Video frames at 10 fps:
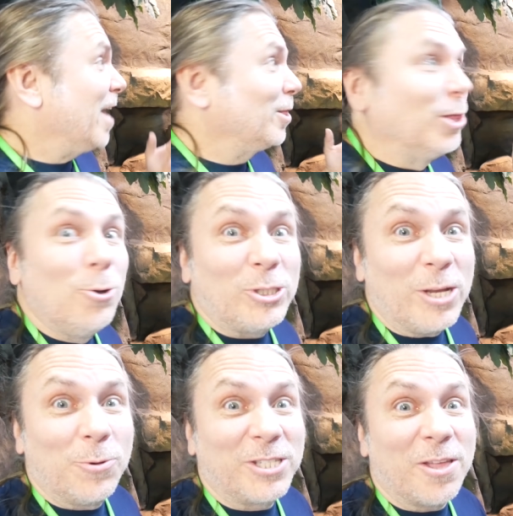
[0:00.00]
And
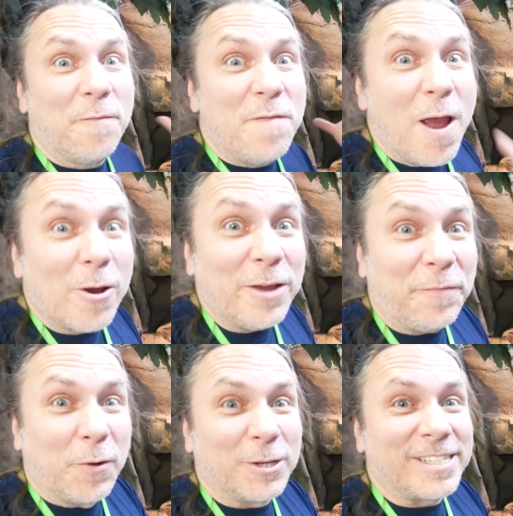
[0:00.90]
Lucy was the very
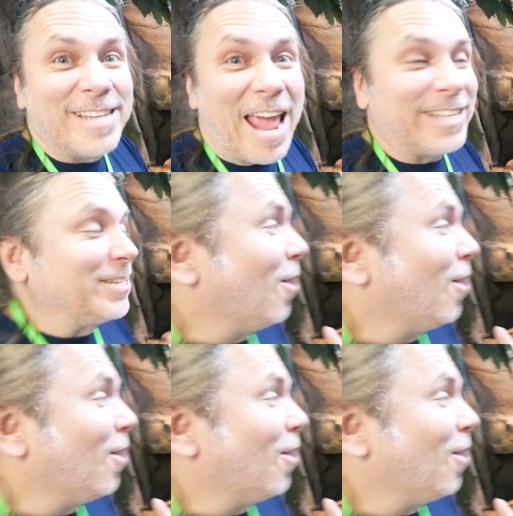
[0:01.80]
first snake to